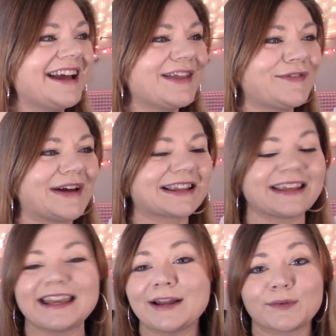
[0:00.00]
And the fact
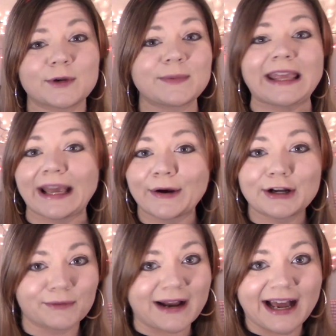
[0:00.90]
like he doesn't want to be
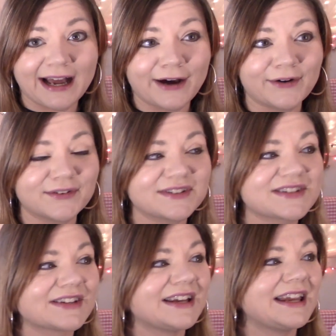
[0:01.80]
carried
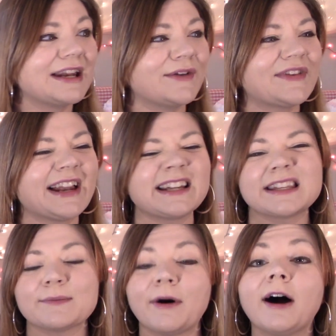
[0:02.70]
around, you know, he's not into
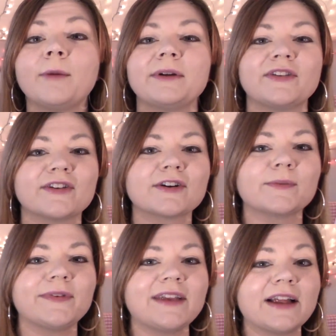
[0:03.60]
the pomp and
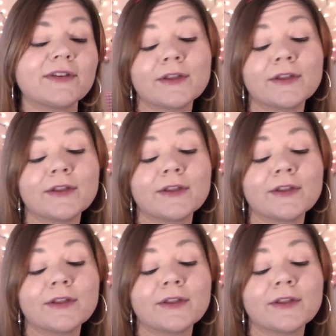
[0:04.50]
circumstance.